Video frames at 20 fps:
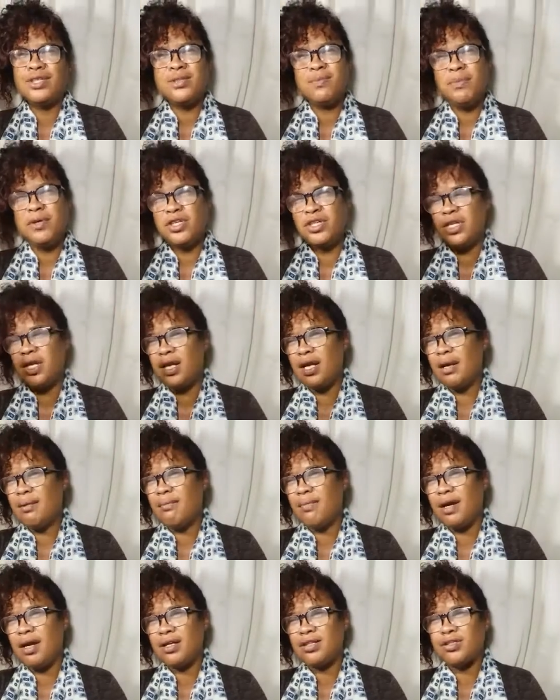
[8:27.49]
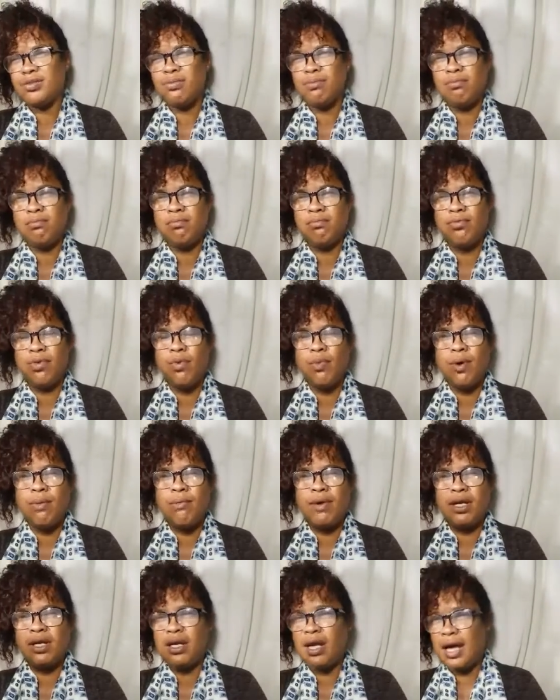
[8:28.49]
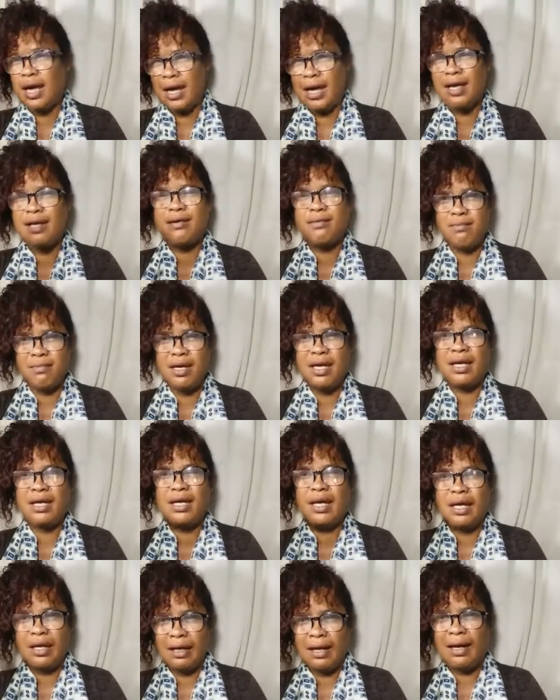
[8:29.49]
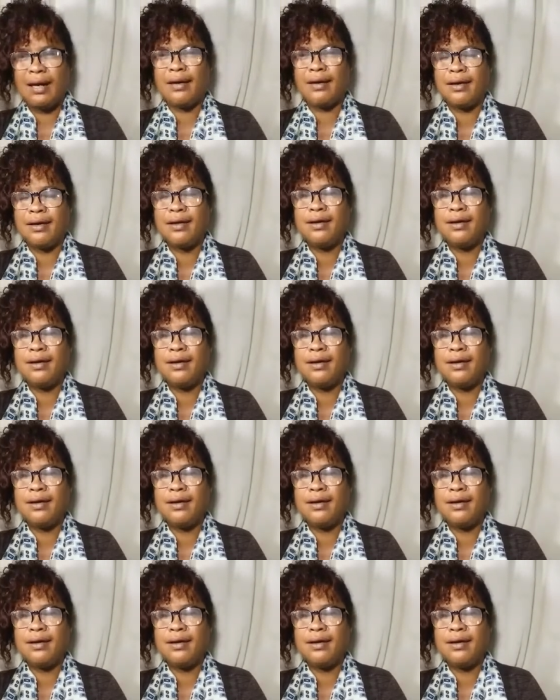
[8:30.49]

especially amongst women and men alike.